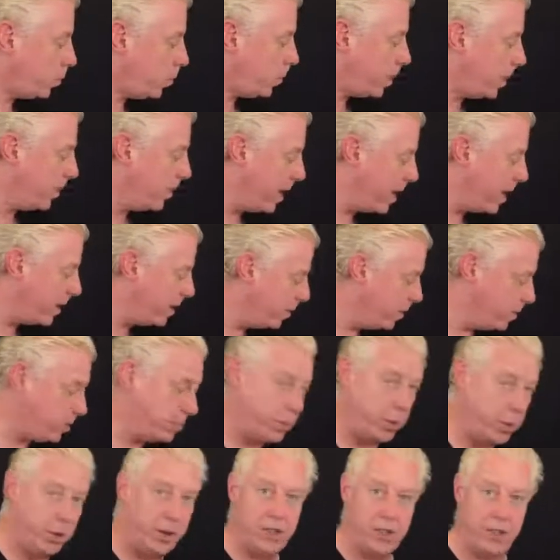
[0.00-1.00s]
Then at this
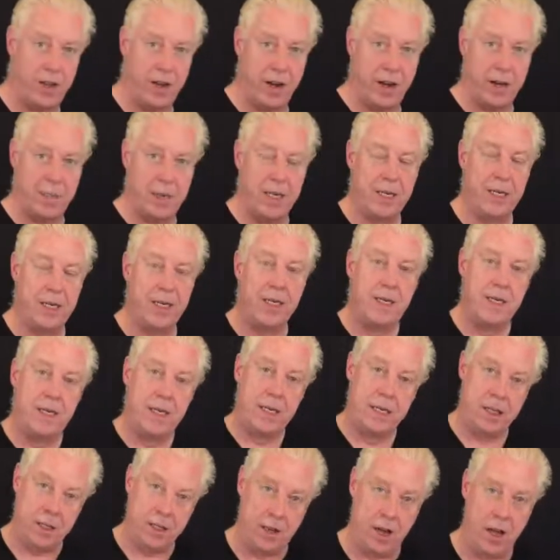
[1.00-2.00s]
point in time,
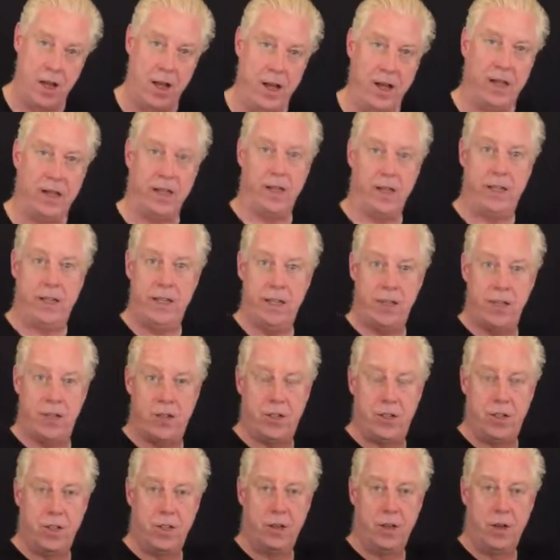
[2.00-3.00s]
the client
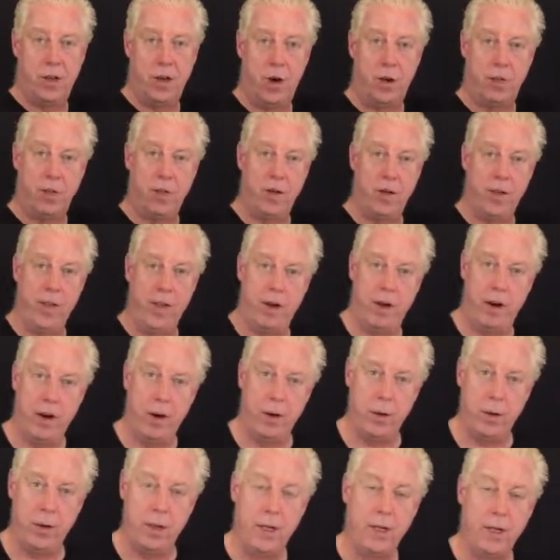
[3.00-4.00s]
is off on their
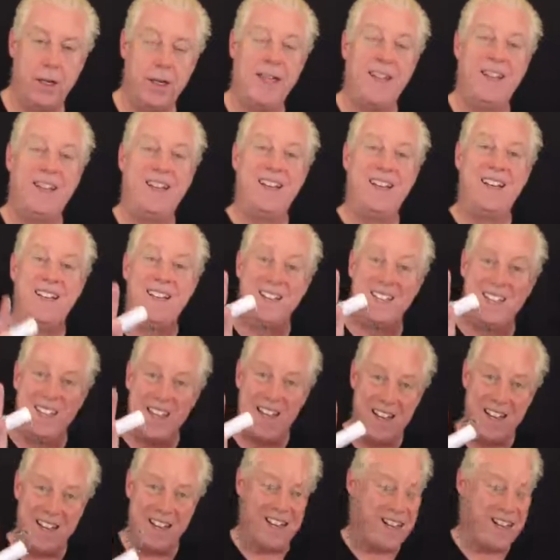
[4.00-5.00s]
own,
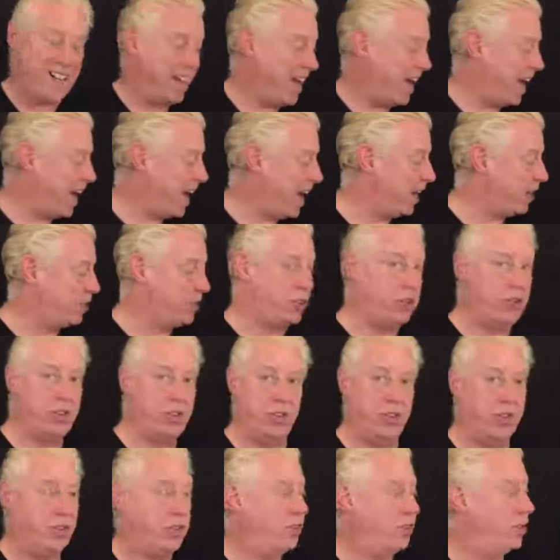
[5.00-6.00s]
taking
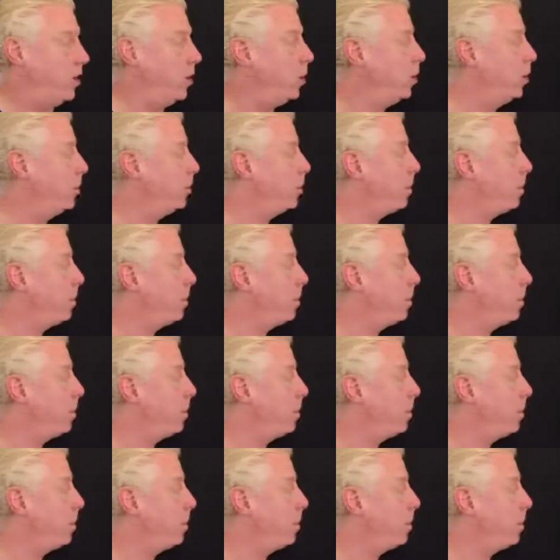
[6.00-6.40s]
action. So